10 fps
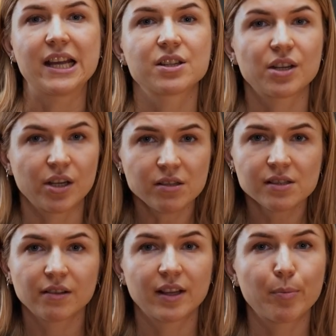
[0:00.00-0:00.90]
And here's
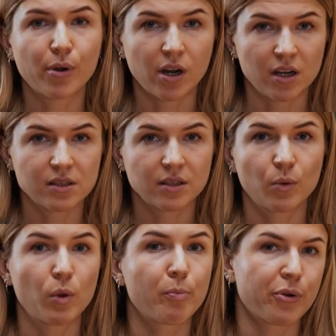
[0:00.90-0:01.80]
the part
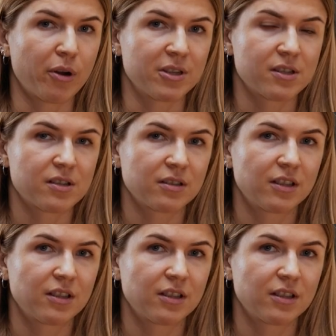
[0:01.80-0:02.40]
we promised.